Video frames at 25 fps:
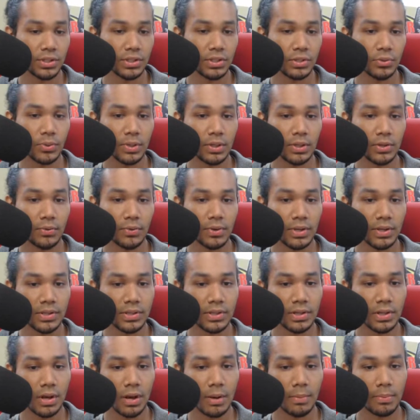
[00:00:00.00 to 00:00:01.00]
to increase
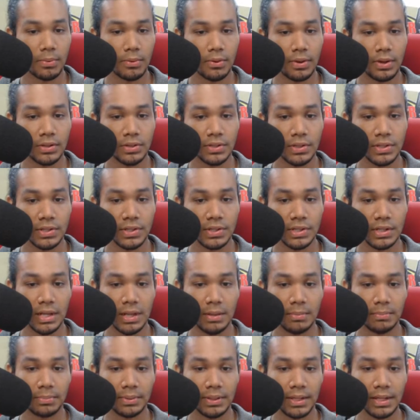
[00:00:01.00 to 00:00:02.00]
the operation's
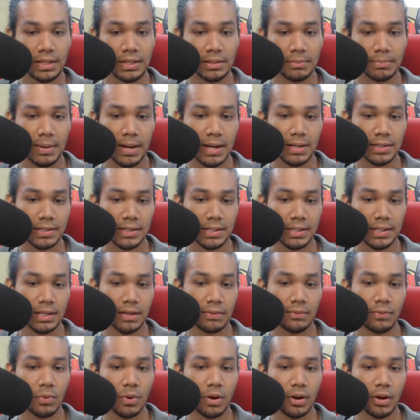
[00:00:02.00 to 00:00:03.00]
nameplate capacity
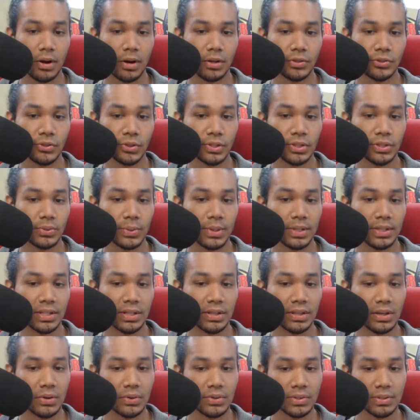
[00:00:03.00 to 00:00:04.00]
of
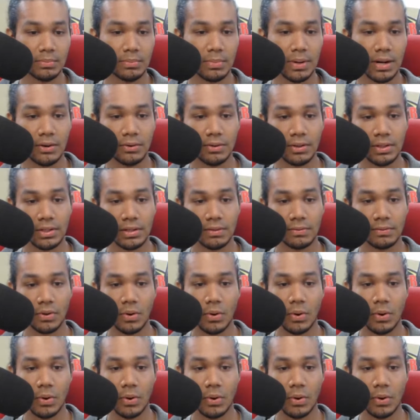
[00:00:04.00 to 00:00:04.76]
120,000 barrels of